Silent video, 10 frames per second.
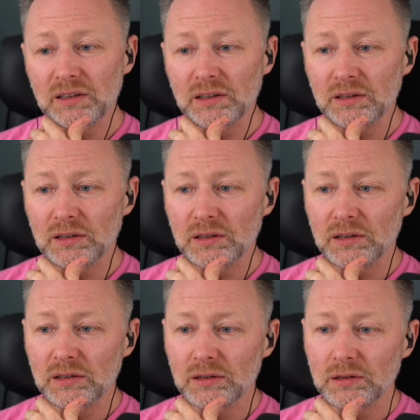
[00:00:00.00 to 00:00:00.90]

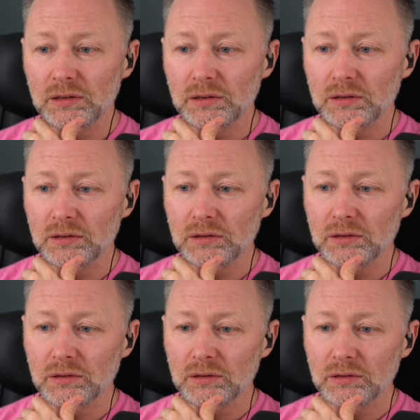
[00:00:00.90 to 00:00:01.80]

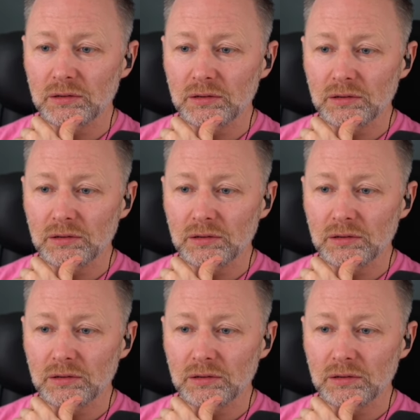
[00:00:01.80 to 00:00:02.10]
Nothing is said.